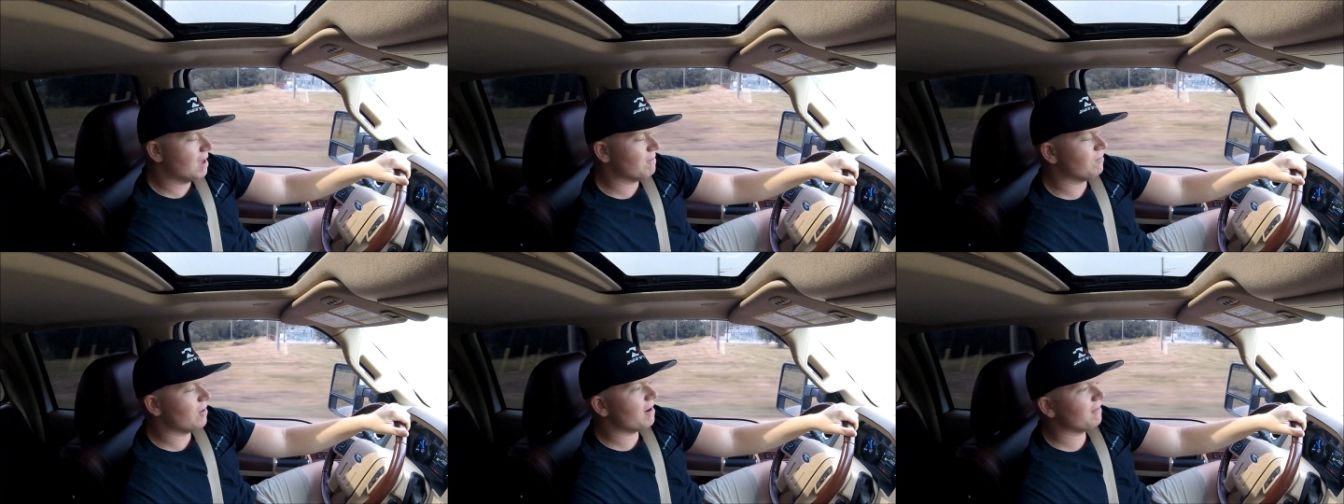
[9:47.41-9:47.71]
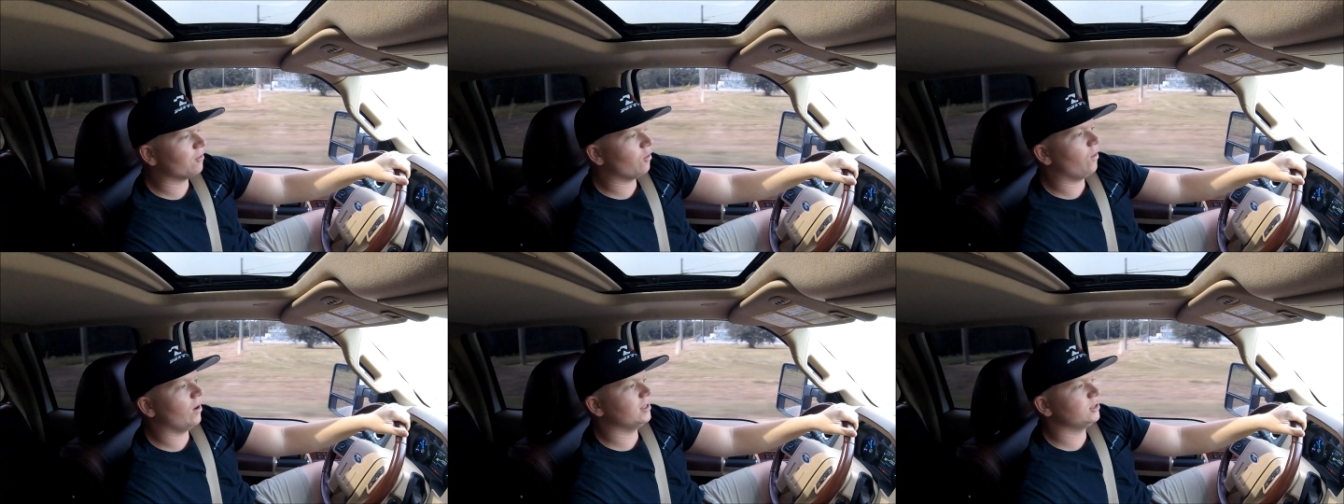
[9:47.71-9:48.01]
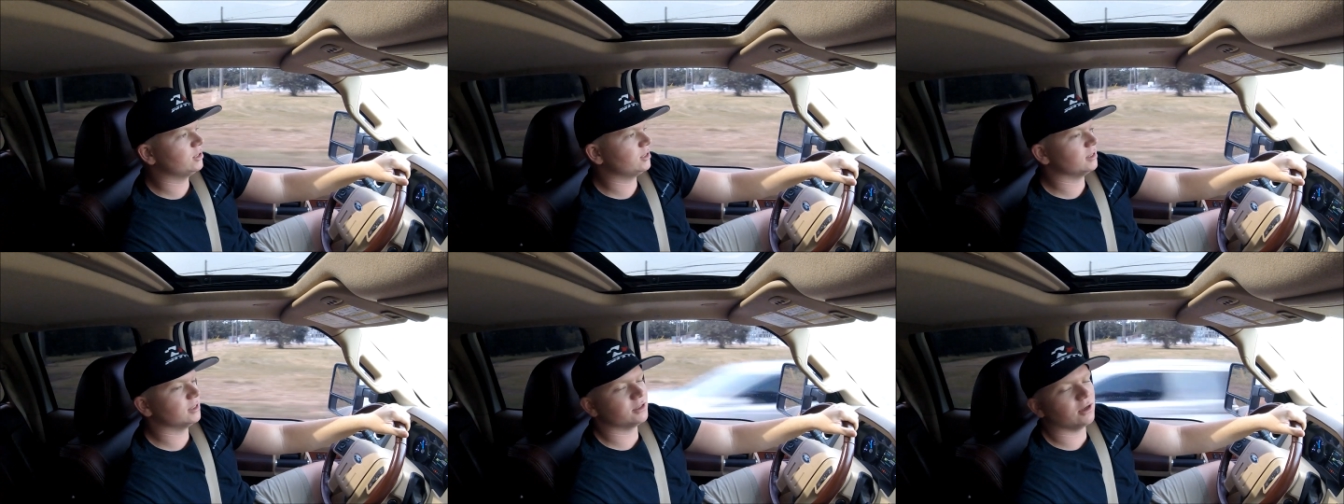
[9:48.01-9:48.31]
if you have
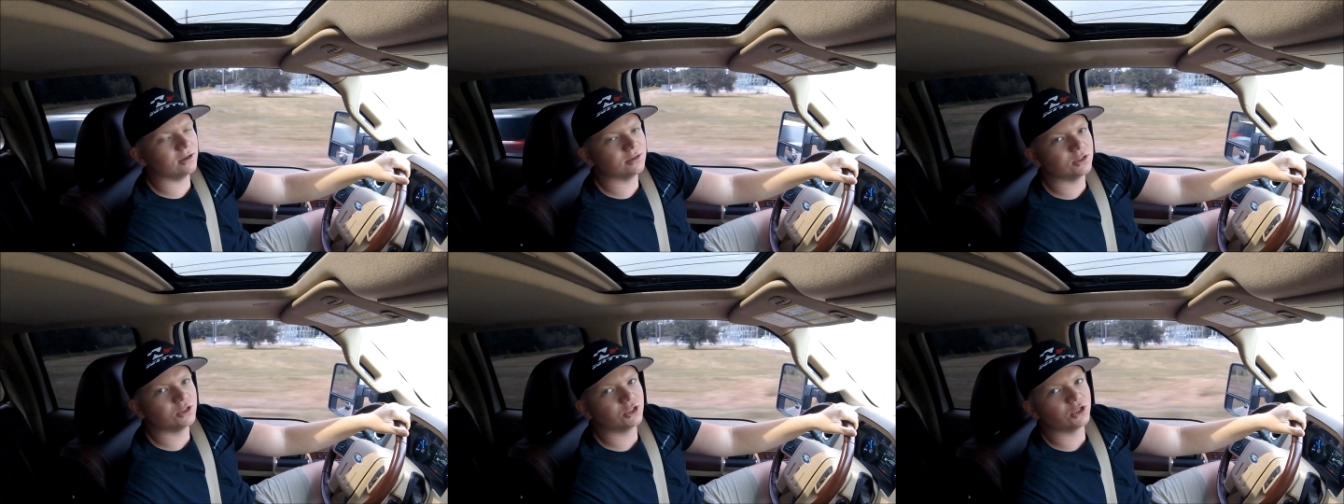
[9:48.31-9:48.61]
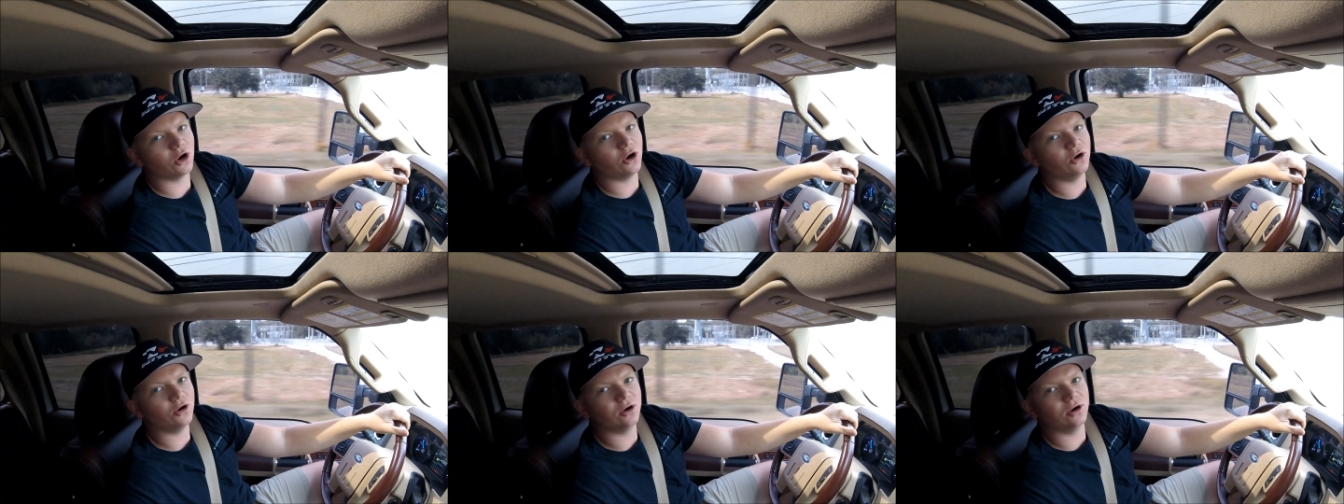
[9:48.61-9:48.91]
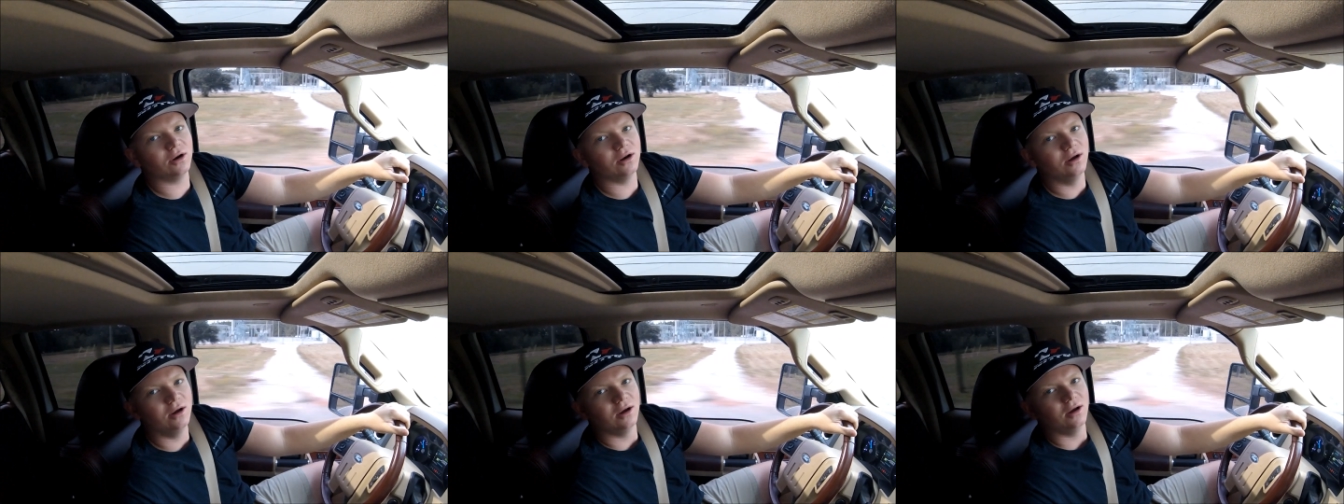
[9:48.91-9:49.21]
questions on
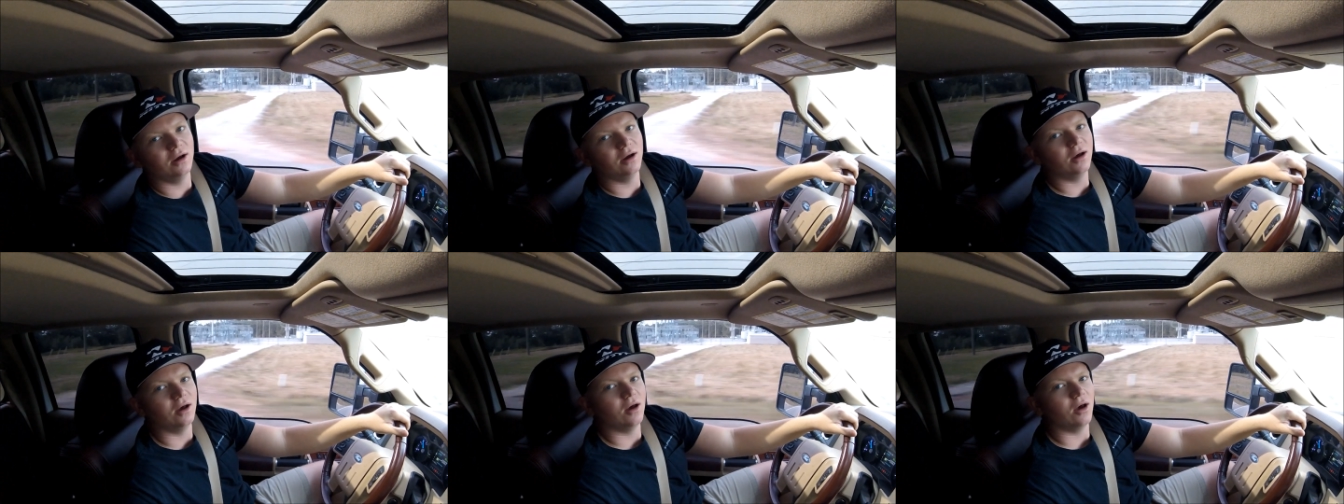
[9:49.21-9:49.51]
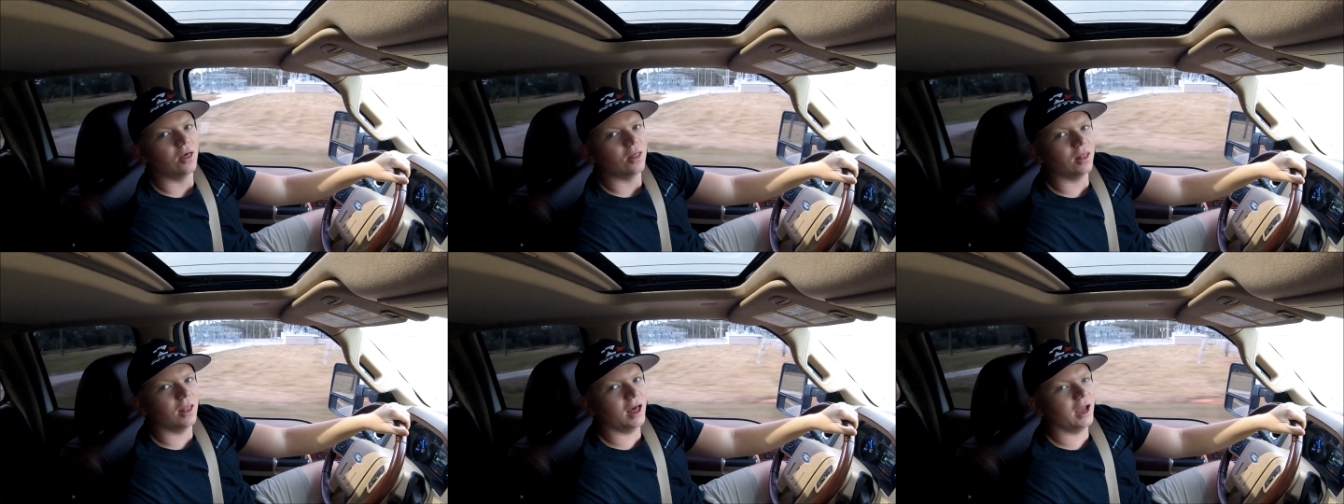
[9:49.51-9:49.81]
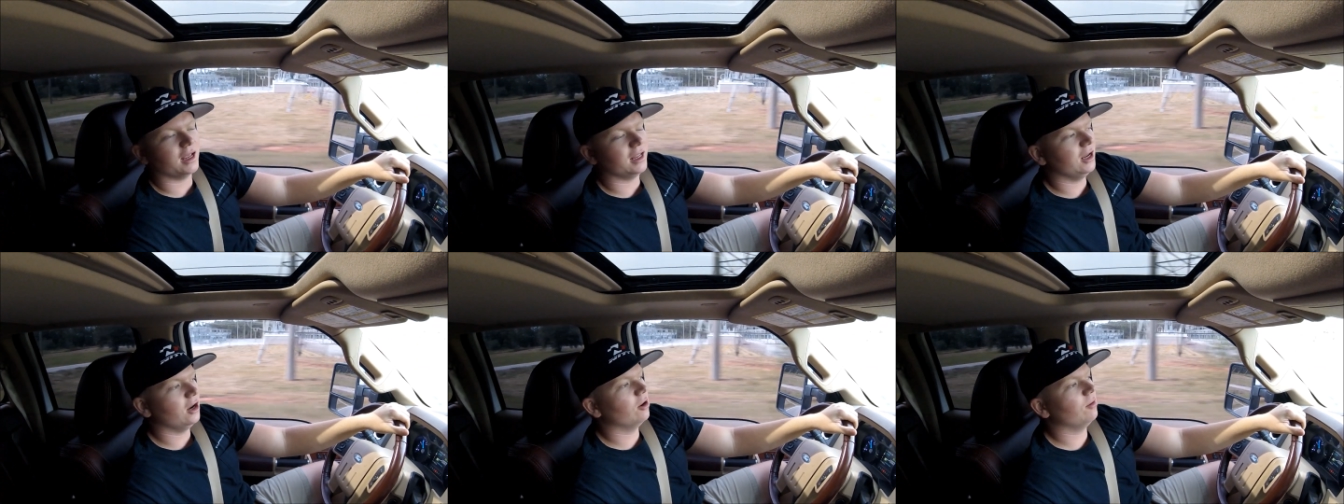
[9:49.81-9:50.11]
certain
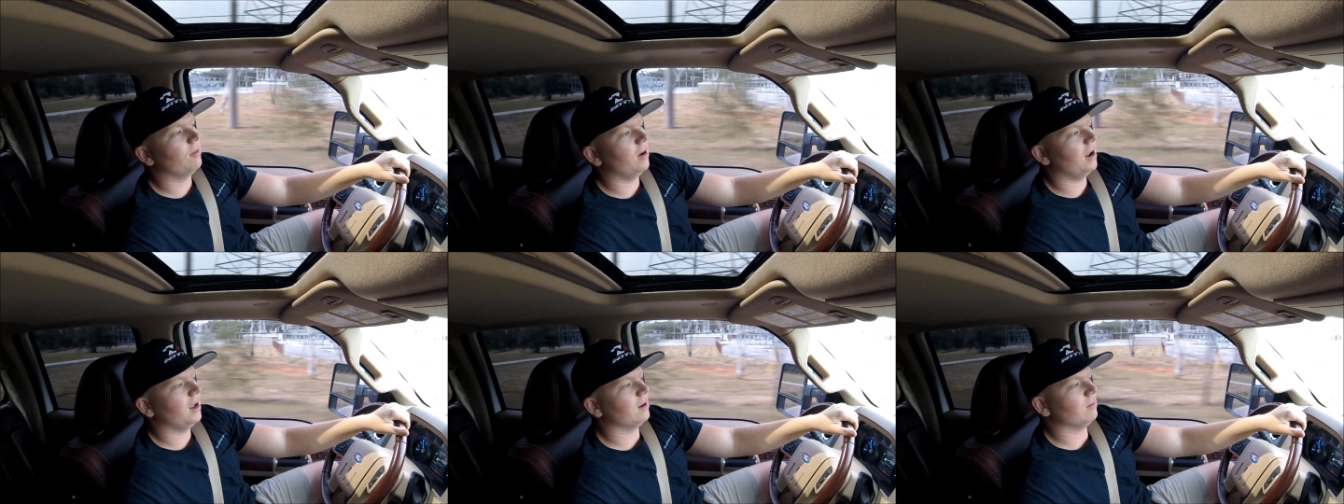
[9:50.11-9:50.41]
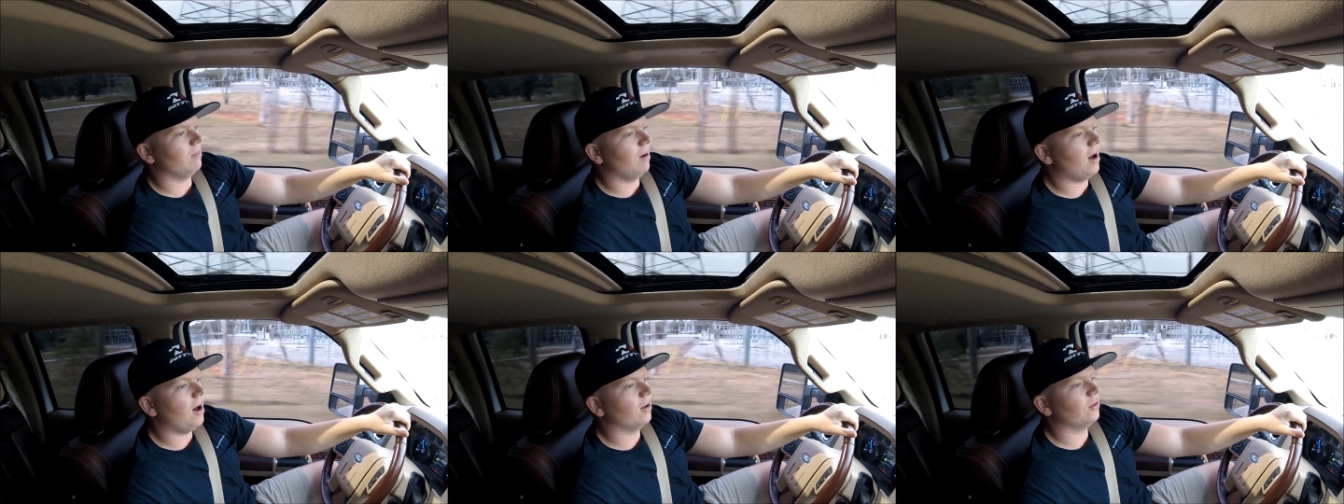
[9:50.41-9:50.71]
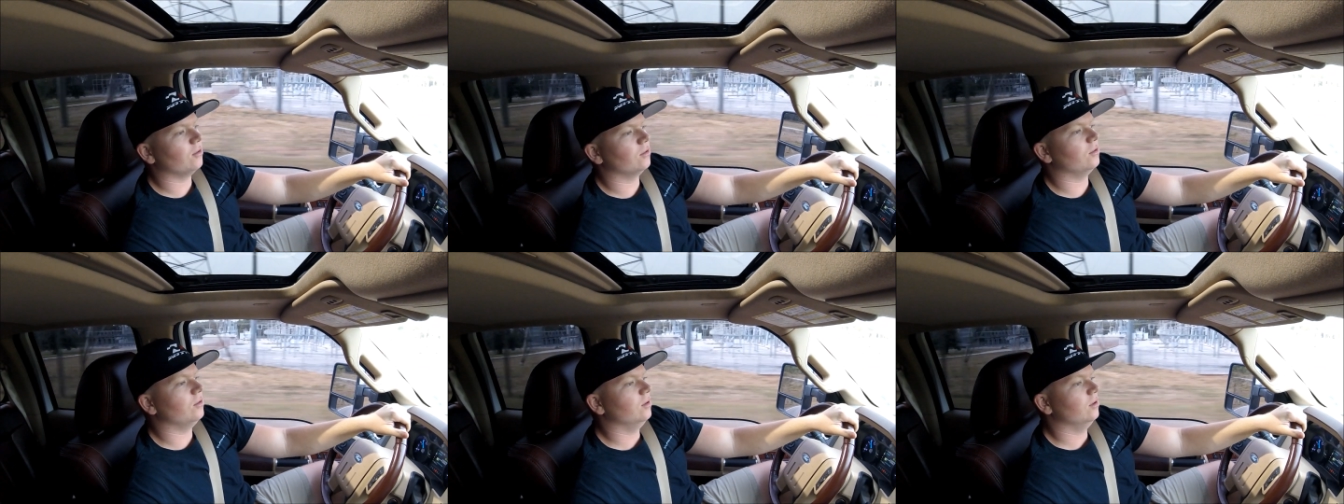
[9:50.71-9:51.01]
like year, make, and
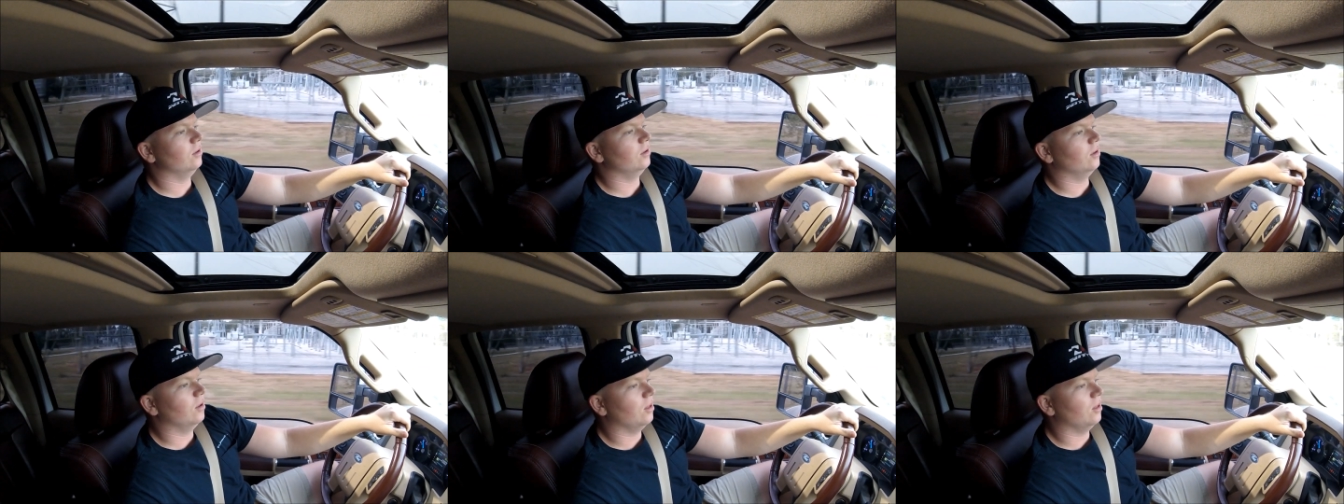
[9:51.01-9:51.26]
model,